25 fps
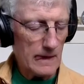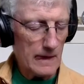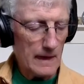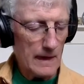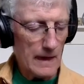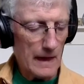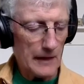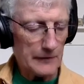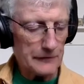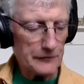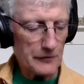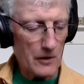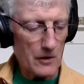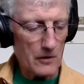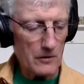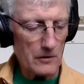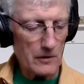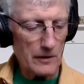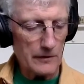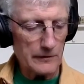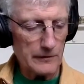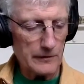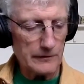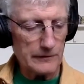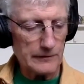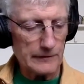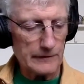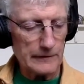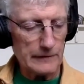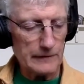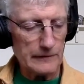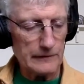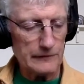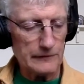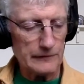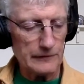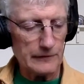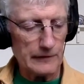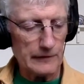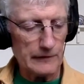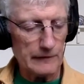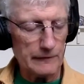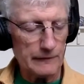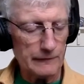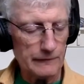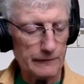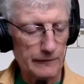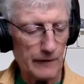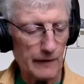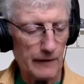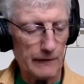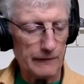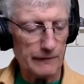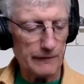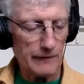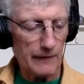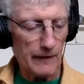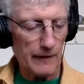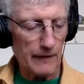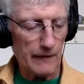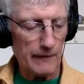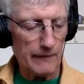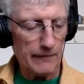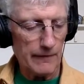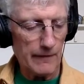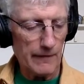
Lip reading: that's all on the D and G. 5, 5,